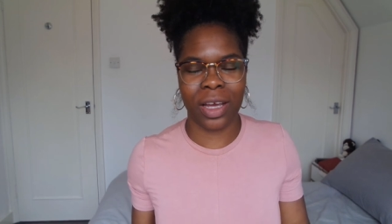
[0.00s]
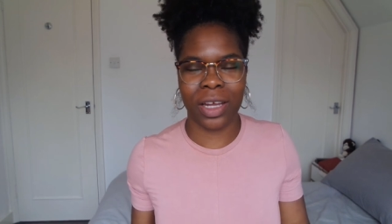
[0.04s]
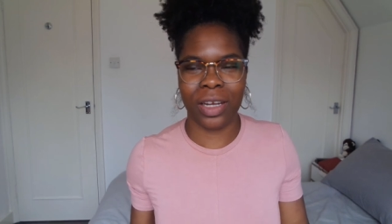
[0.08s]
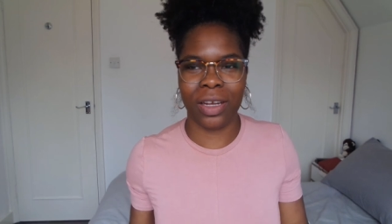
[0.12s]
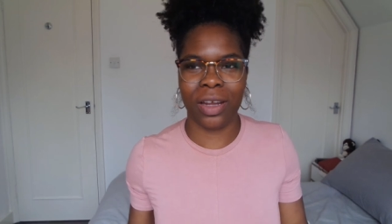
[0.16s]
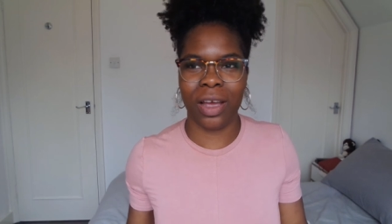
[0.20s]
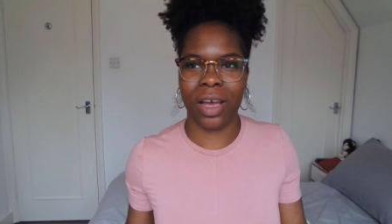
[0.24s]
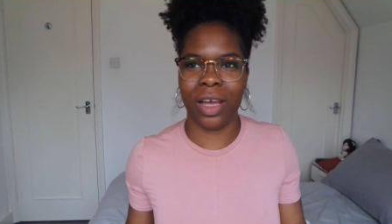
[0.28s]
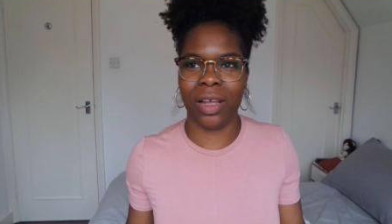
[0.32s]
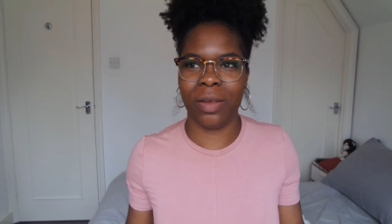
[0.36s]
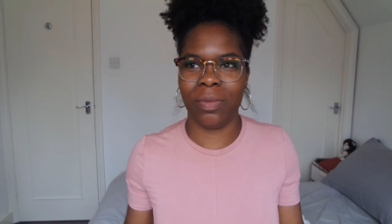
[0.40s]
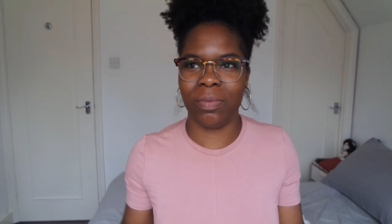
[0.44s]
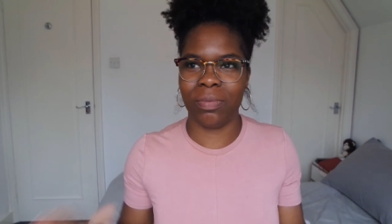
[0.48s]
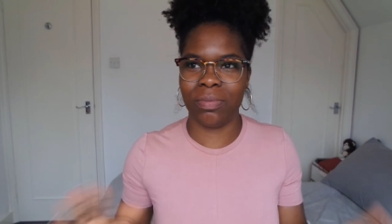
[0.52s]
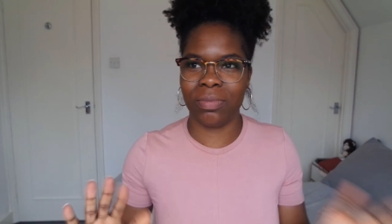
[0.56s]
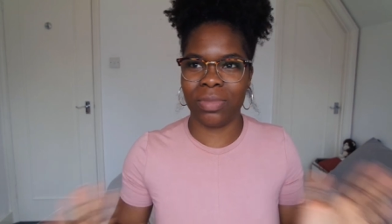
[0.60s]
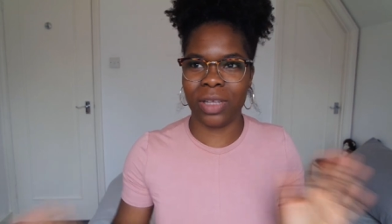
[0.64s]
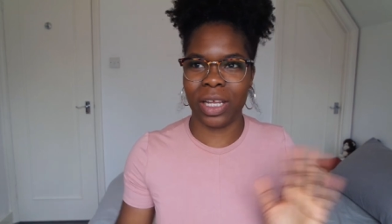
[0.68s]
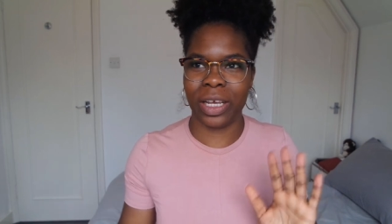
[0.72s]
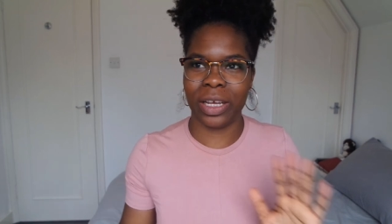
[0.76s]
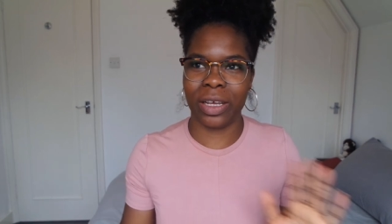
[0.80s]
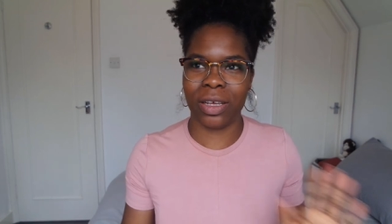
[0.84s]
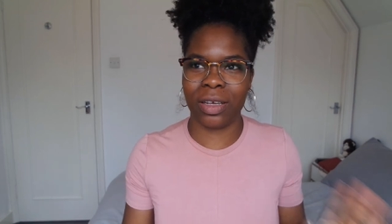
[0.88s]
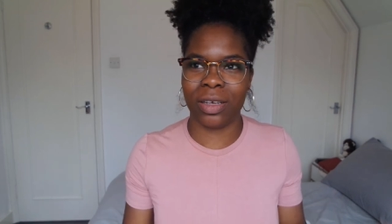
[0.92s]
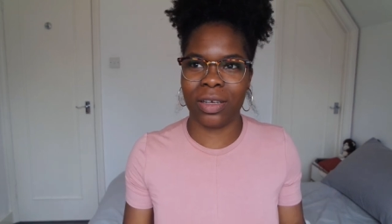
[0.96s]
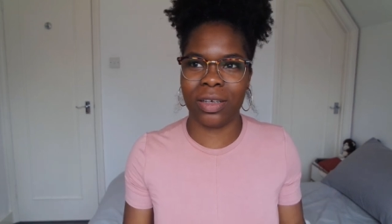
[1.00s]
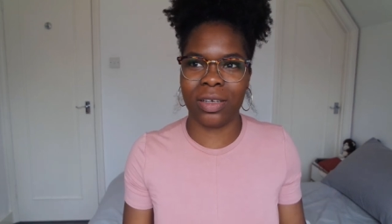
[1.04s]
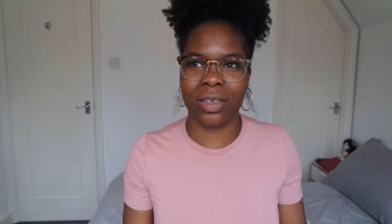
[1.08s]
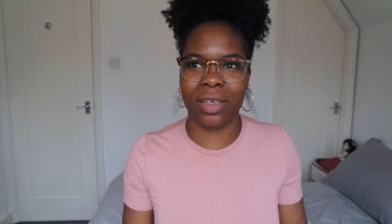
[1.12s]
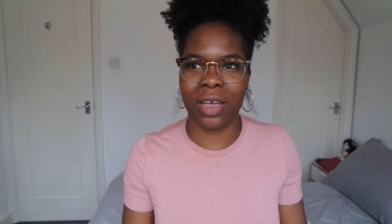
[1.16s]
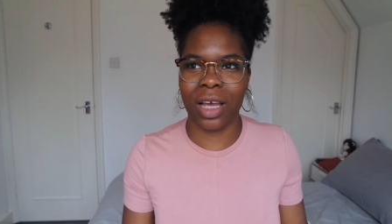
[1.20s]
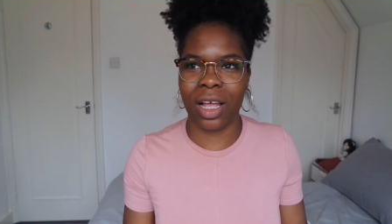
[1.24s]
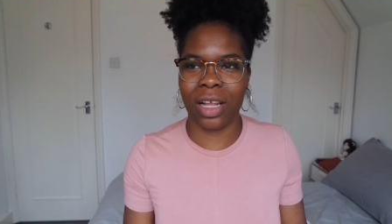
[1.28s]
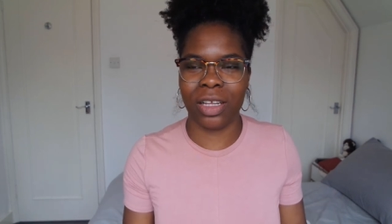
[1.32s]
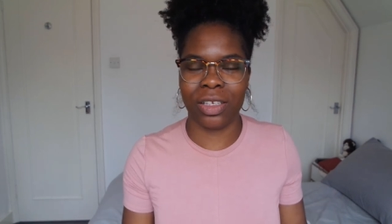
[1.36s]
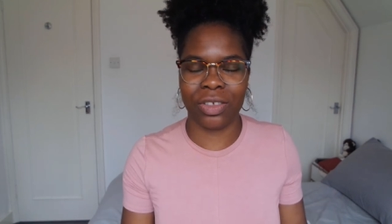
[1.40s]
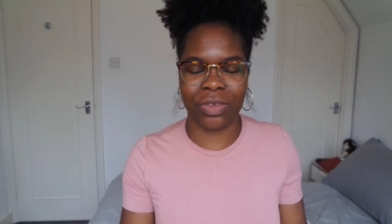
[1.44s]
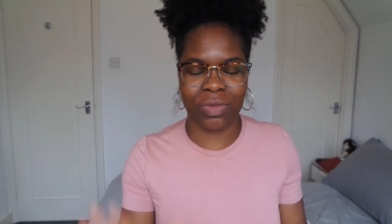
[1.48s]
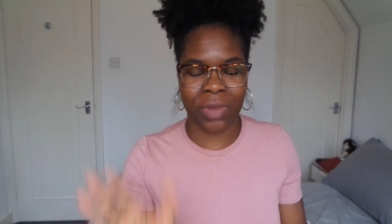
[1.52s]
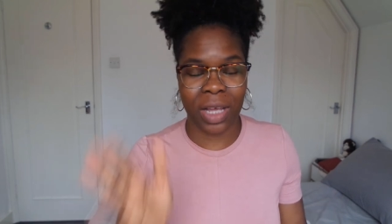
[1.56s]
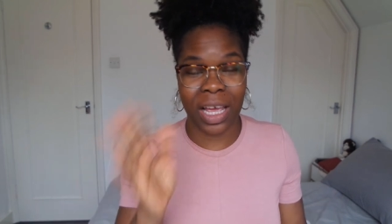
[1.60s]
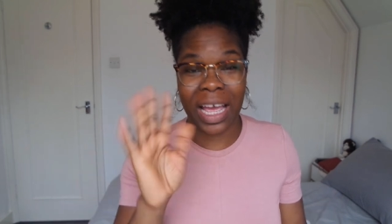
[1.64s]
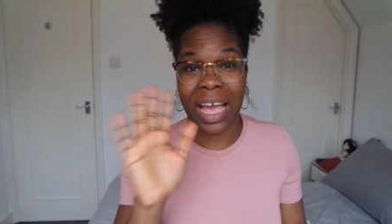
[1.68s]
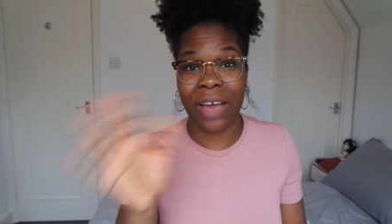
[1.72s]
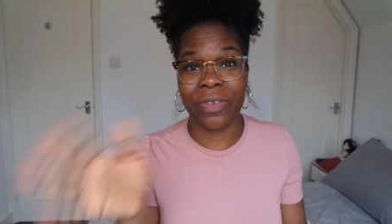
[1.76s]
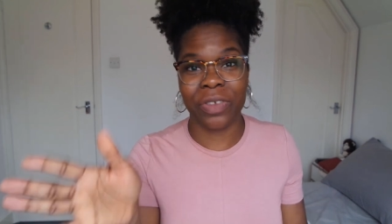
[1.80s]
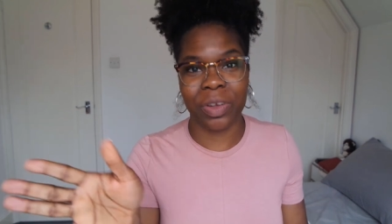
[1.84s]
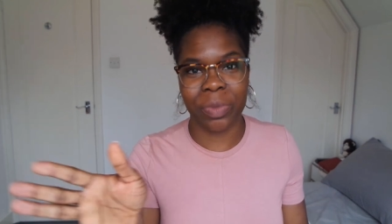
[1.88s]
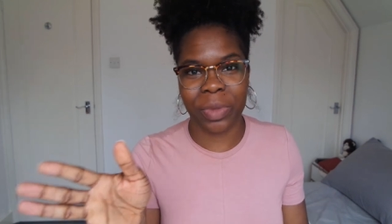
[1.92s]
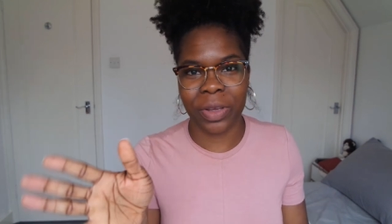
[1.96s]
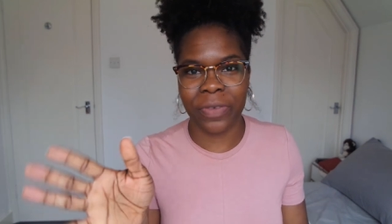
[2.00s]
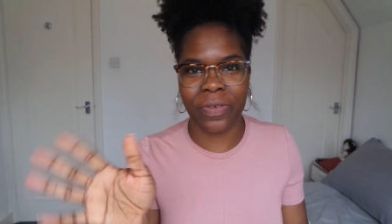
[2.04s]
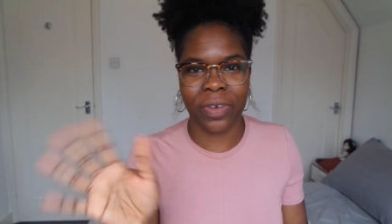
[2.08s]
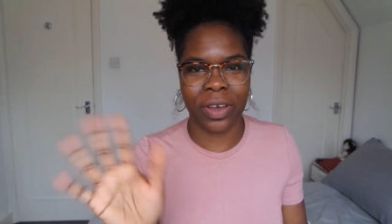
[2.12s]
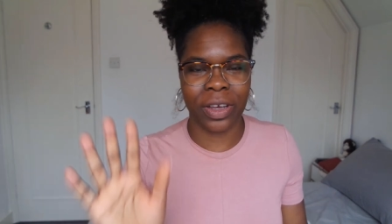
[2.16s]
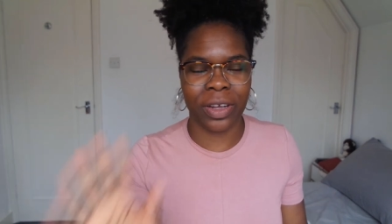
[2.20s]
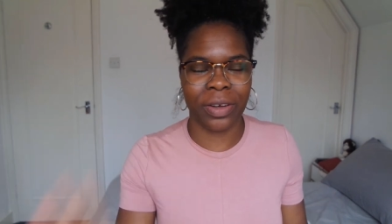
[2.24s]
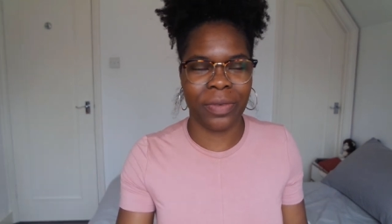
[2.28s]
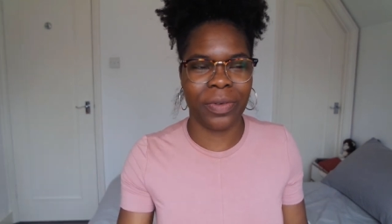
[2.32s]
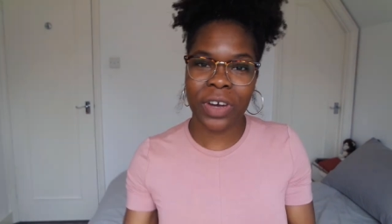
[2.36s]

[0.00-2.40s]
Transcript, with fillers: And I'll like, I'll I have to be fine.